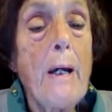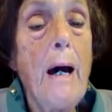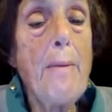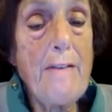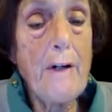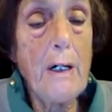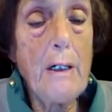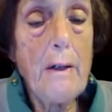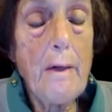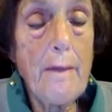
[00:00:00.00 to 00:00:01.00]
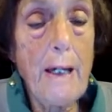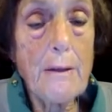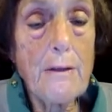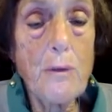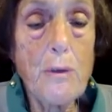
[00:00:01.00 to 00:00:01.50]
However,
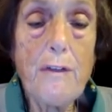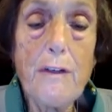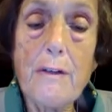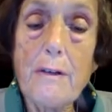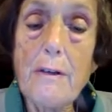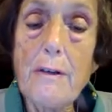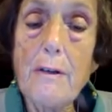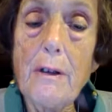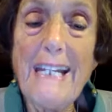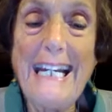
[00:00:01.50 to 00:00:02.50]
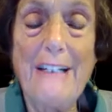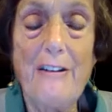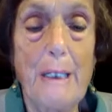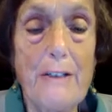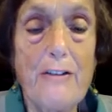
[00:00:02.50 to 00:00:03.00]
that sort of is the end
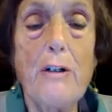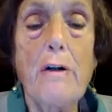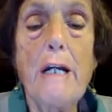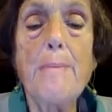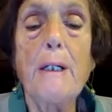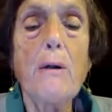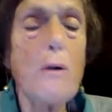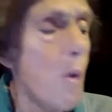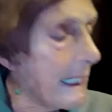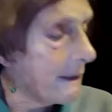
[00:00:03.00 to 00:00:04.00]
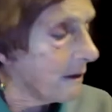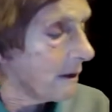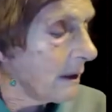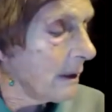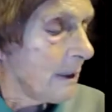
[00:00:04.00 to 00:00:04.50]
of my story, but not quite,
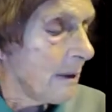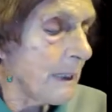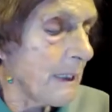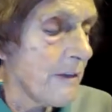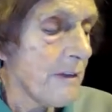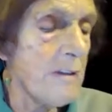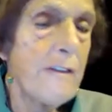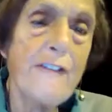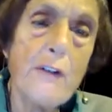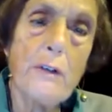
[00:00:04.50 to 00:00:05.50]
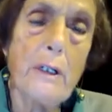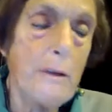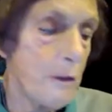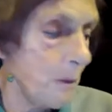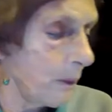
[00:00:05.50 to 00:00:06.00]
because there is a
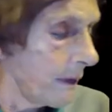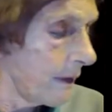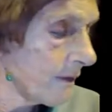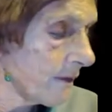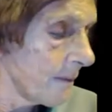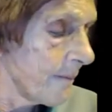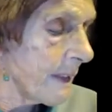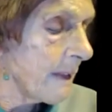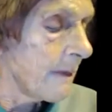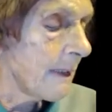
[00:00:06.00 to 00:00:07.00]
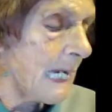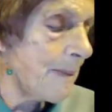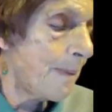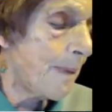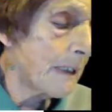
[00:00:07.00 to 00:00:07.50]
footnote to all this. The
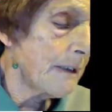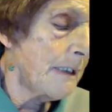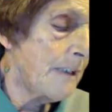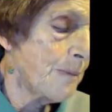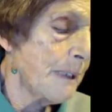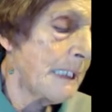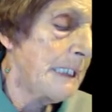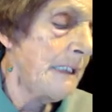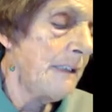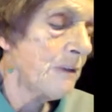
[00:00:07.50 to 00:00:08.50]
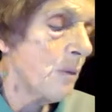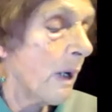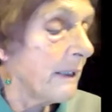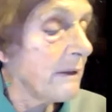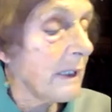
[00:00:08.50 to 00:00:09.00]
Labour Party is beginning to
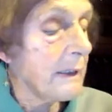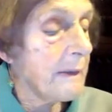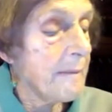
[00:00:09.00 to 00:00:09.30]
wonder